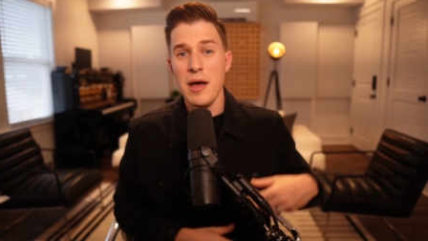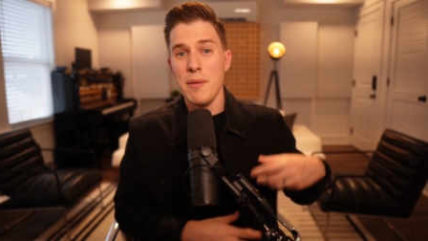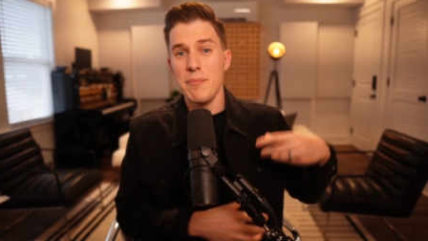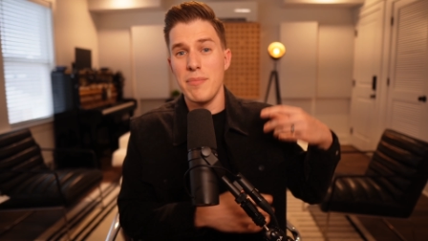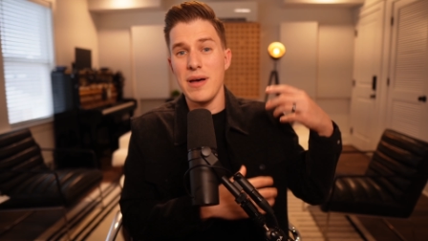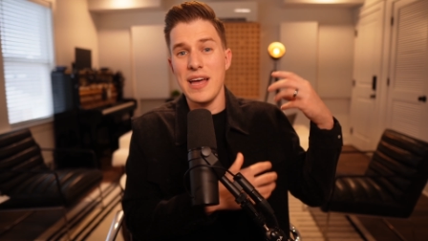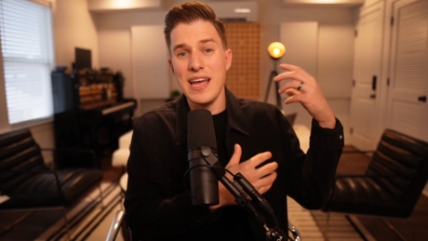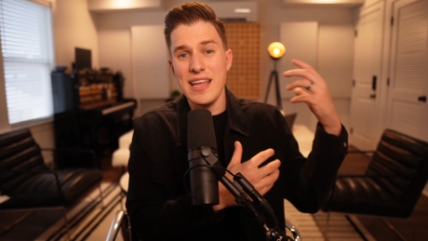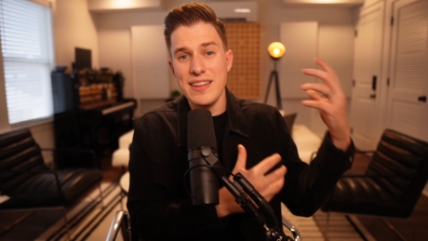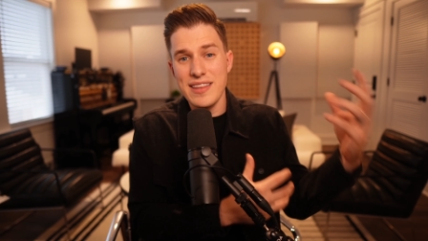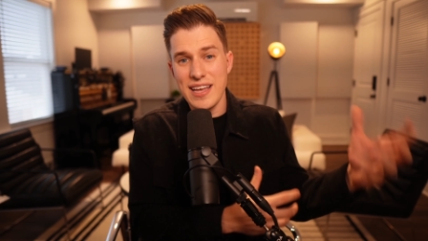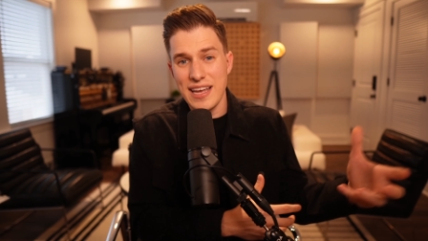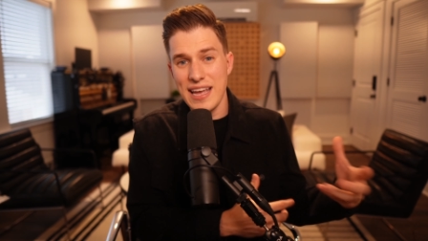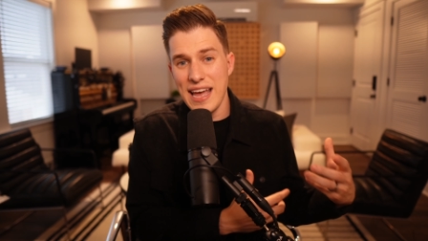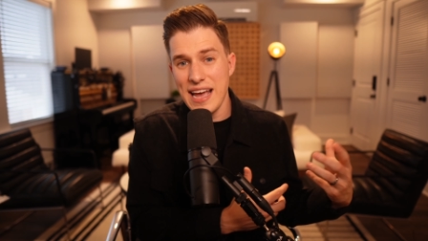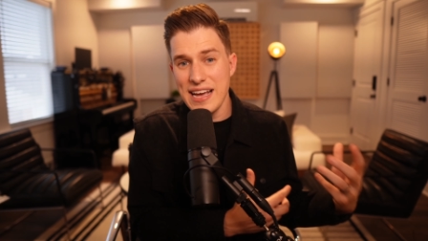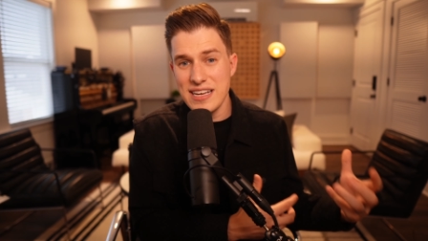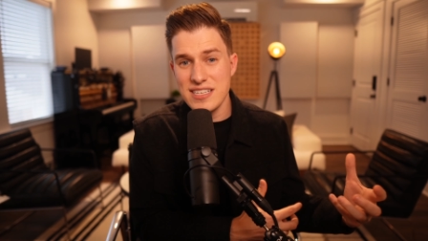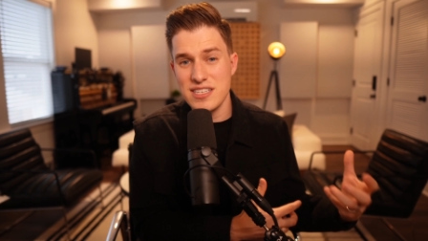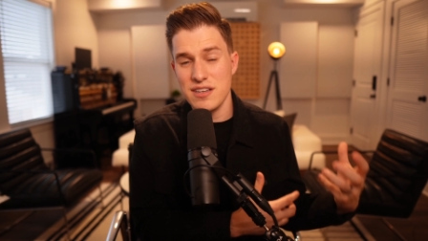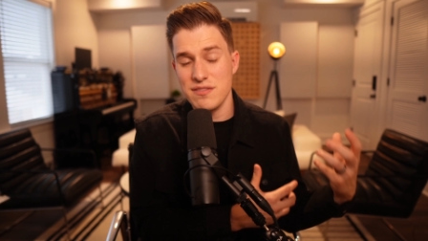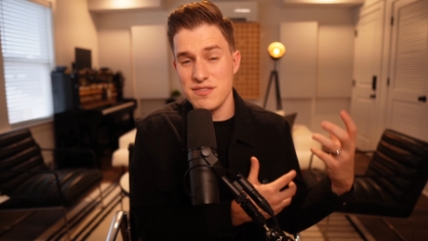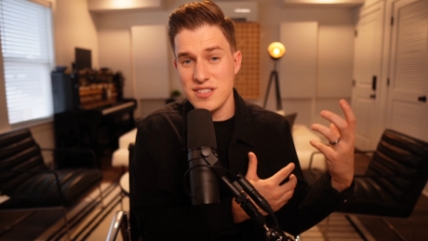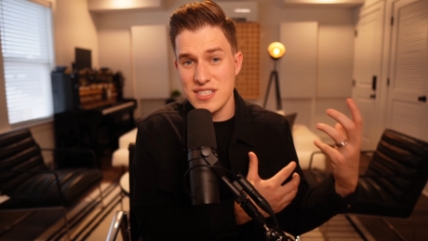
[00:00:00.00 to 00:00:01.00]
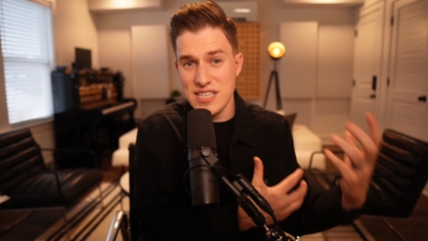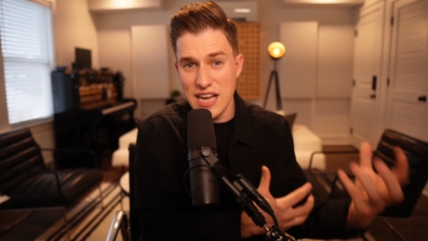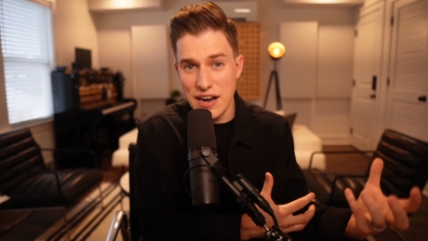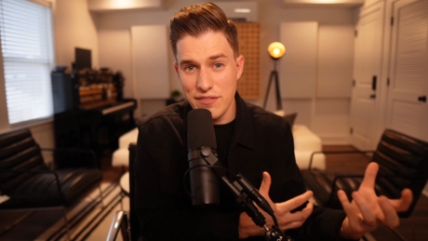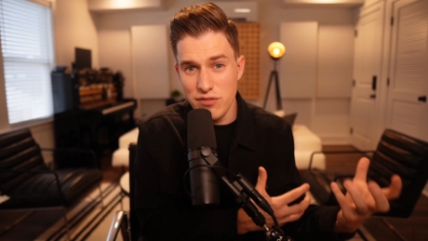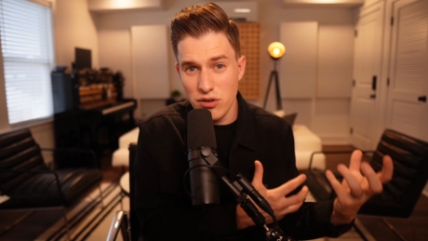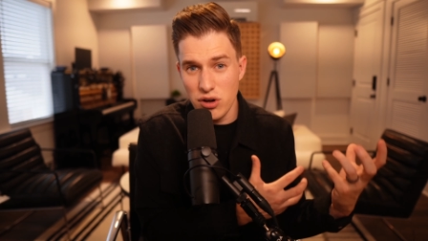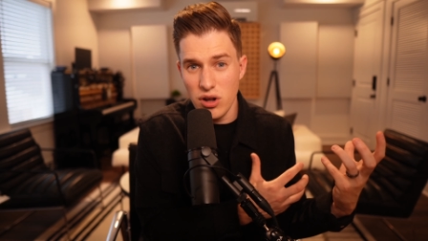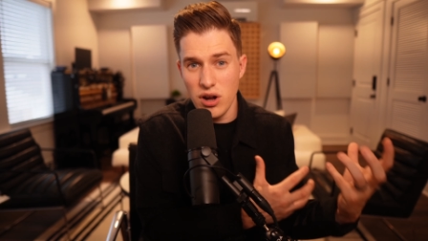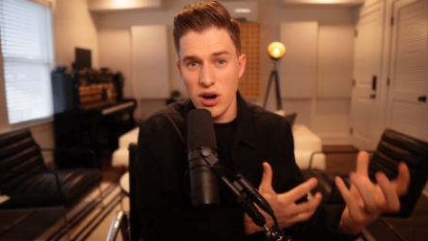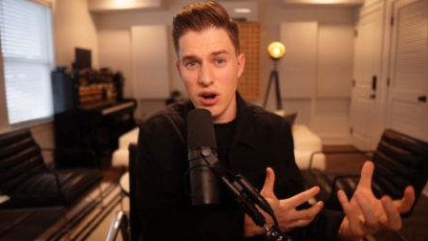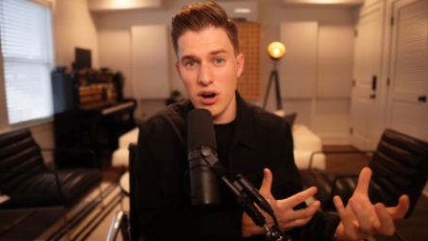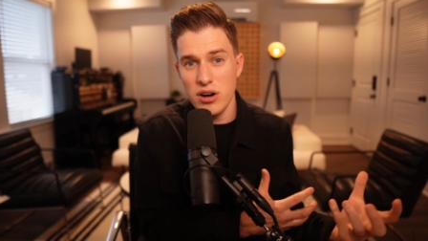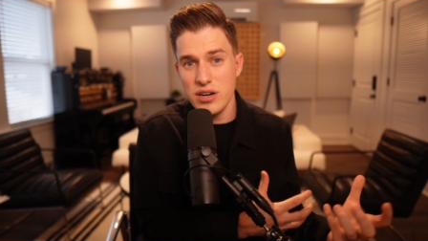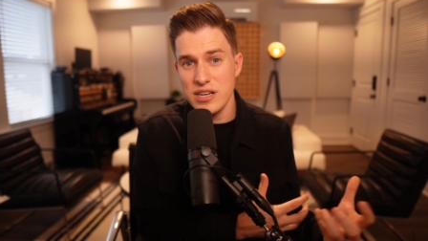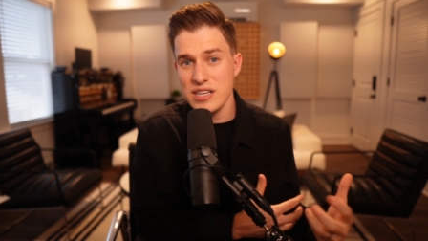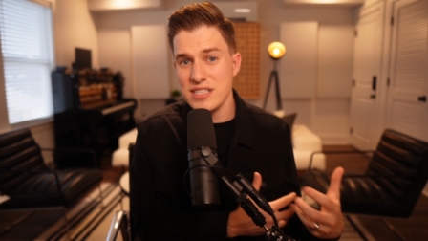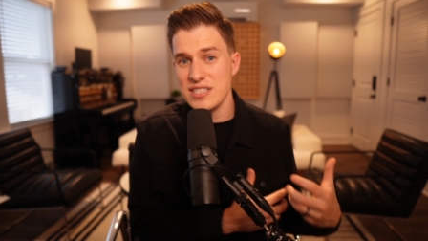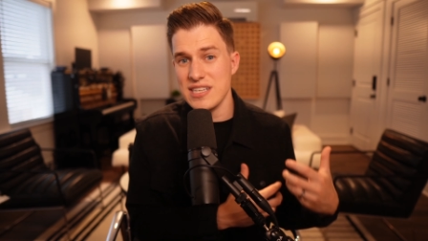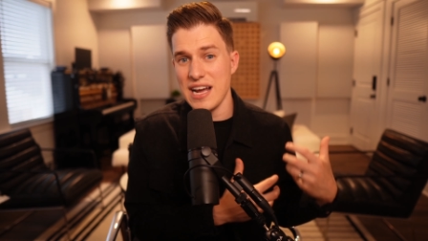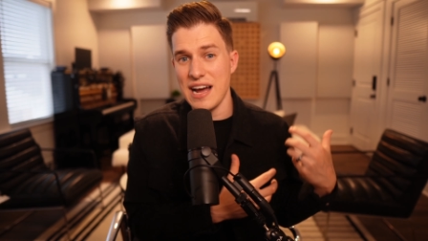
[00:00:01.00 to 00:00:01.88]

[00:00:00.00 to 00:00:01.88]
but in the case of several artists,